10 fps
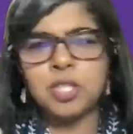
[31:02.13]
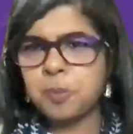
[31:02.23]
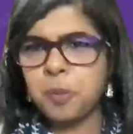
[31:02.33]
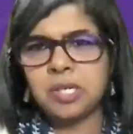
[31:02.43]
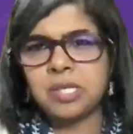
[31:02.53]

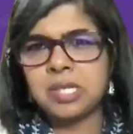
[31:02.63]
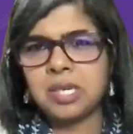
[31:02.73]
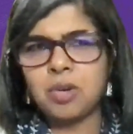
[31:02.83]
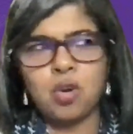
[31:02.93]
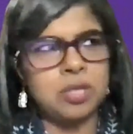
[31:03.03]
this
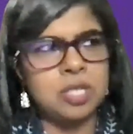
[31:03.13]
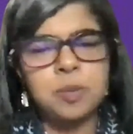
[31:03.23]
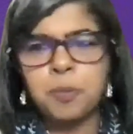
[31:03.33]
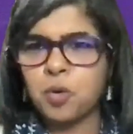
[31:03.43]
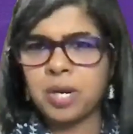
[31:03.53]
policy or
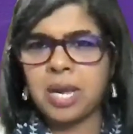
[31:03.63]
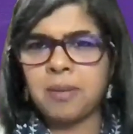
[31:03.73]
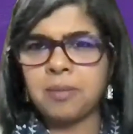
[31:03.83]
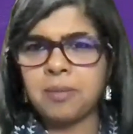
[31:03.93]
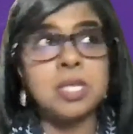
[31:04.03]
this
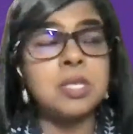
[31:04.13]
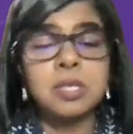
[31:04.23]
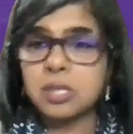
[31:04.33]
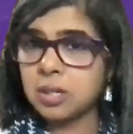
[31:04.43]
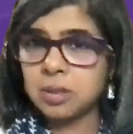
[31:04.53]
program,
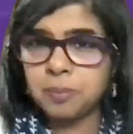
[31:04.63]
this,